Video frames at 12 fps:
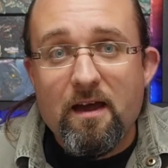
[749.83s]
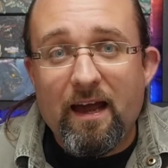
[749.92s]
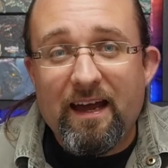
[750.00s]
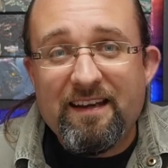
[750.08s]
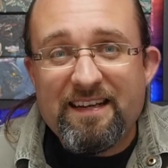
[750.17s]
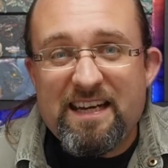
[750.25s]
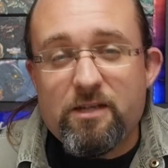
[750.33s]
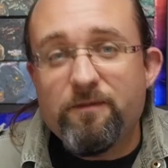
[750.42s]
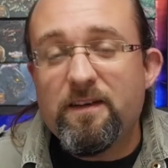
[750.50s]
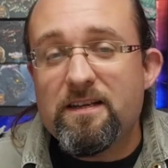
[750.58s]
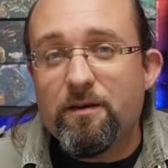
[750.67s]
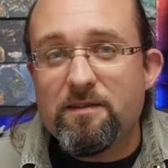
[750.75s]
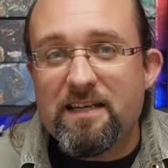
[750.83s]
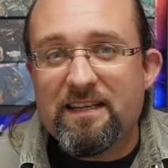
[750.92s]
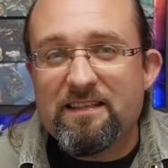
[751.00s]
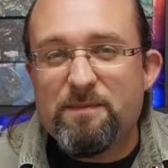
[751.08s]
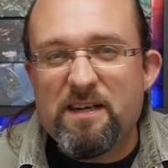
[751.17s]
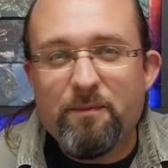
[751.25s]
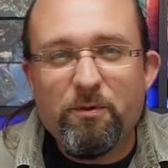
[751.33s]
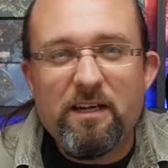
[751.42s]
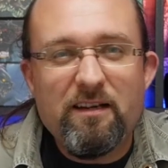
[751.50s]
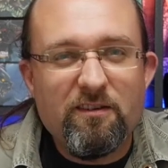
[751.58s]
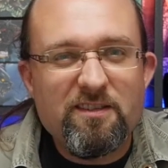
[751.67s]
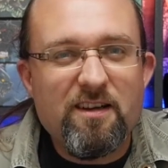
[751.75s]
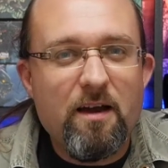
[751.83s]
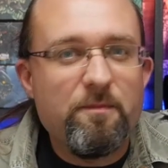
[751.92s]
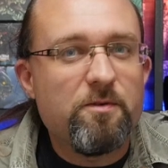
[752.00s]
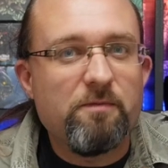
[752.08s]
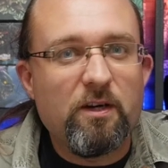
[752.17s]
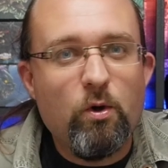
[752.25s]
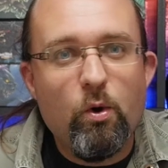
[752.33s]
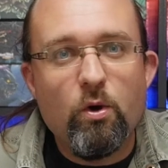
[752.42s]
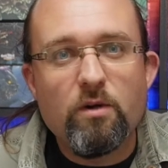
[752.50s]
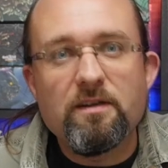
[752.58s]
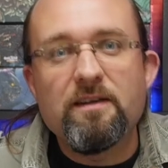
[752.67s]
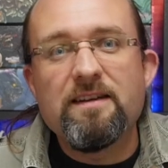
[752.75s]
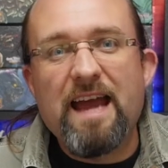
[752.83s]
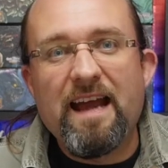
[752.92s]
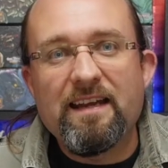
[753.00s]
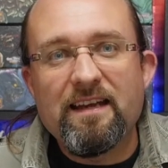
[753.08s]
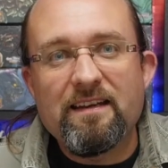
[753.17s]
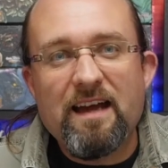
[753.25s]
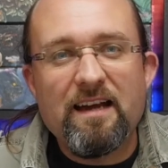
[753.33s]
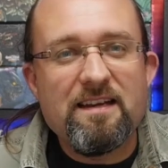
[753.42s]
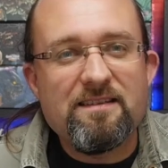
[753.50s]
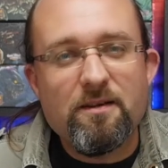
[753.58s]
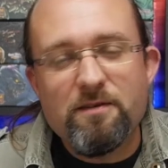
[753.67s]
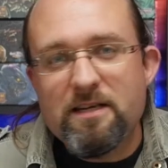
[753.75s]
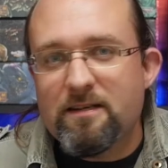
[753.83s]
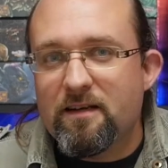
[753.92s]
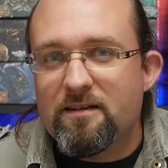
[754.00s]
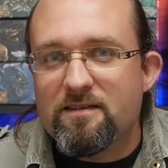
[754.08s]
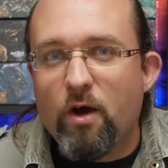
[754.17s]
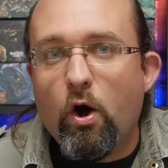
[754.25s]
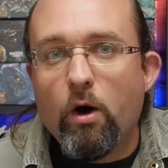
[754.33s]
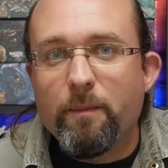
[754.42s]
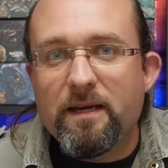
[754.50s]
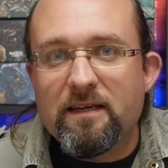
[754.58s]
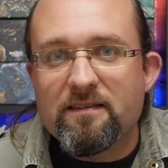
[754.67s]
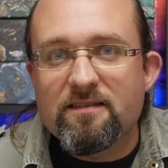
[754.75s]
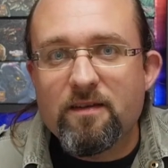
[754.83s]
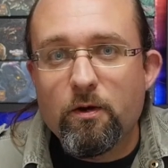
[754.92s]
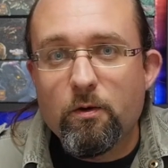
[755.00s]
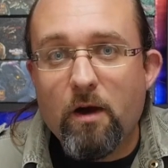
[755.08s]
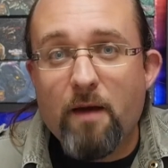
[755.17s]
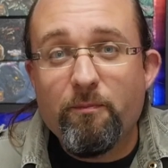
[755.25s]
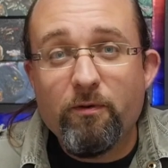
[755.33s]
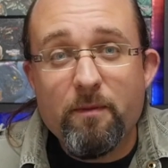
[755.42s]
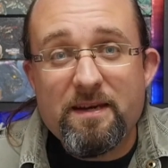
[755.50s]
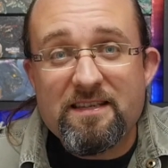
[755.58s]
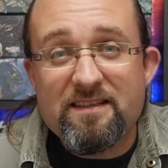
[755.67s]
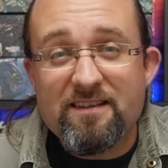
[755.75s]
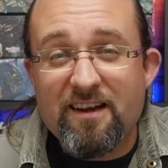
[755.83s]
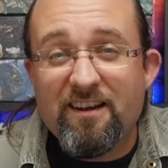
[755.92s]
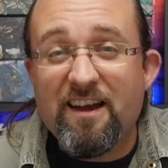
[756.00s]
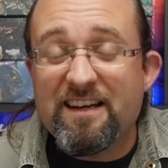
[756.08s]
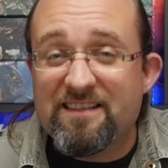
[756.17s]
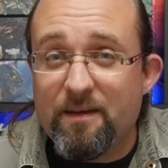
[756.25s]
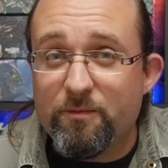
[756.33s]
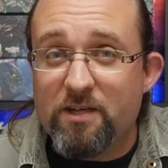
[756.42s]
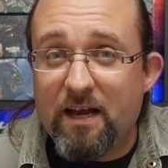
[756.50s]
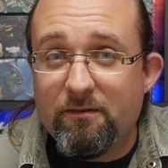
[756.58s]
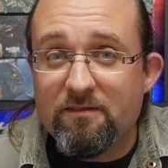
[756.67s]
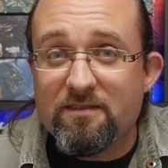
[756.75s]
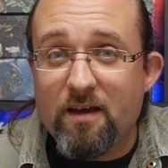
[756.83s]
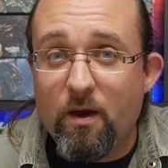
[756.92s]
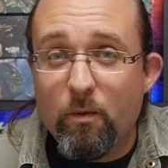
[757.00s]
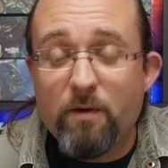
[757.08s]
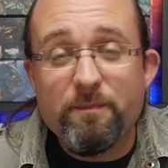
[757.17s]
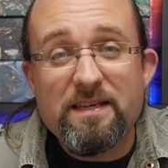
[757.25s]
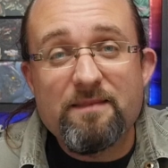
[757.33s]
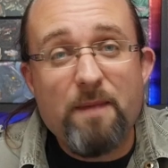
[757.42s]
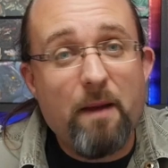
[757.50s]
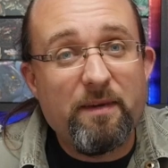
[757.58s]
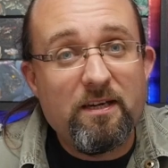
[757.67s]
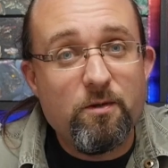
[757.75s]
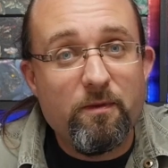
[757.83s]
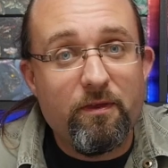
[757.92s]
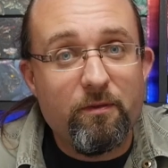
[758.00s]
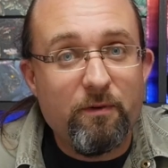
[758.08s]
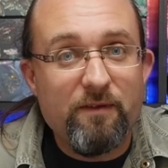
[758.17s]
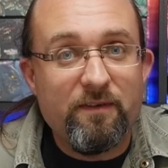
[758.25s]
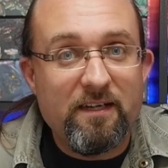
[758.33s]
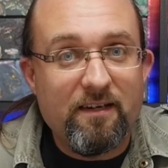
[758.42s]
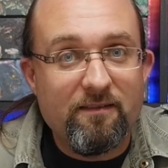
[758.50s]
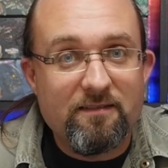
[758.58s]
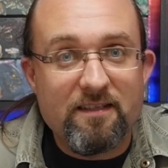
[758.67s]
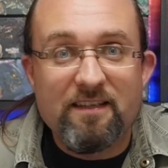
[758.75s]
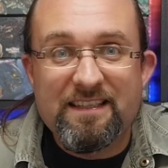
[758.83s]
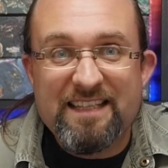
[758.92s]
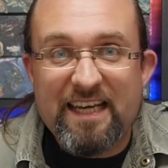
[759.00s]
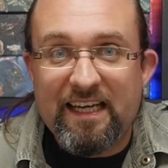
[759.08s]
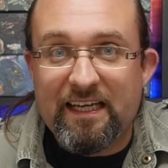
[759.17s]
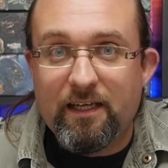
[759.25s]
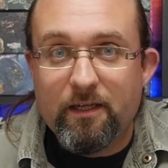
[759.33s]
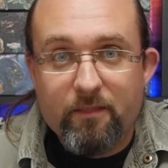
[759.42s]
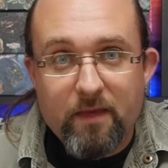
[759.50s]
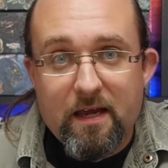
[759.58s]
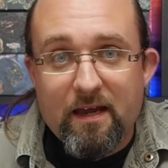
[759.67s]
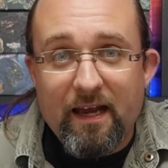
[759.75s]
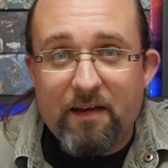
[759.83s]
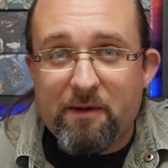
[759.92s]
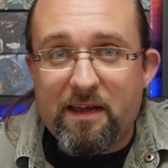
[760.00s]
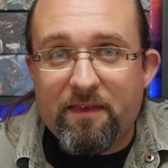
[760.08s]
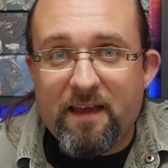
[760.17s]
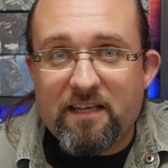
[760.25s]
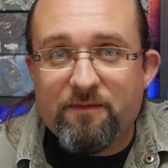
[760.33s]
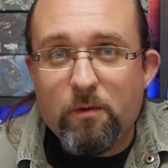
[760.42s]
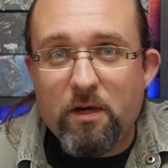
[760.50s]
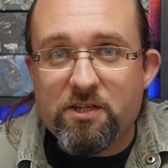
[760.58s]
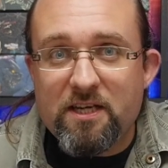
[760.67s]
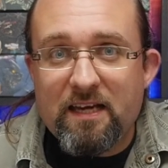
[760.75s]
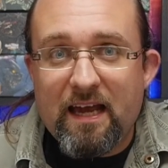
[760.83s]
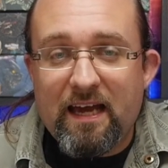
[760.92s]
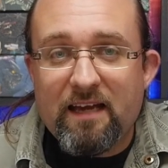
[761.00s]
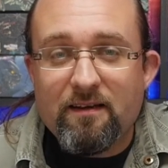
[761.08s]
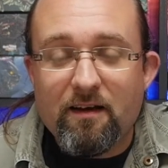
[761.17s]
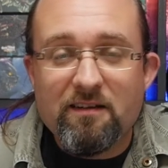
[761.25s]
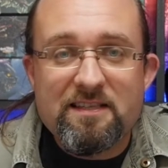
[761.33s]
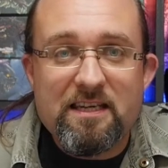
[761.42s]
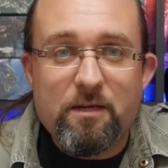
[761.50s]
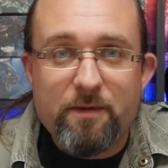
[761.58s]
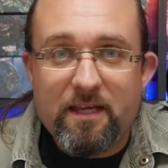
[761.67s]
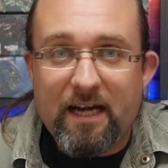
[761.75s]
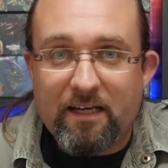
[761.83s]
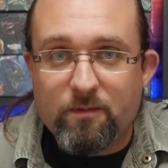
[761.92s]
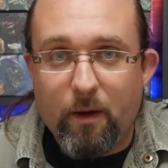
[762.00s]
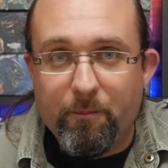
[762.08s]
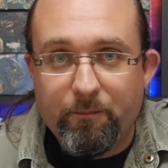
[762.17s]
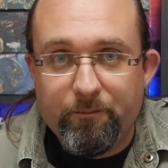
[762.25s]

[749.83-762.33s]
And each video takes me a pretty long time to record and edit, and it's only done as a hobby, so I promise that unlike some channels, I won't be spamming you with 3 videos a day. Anyway, thanks for watching, and I'll see you in the next one.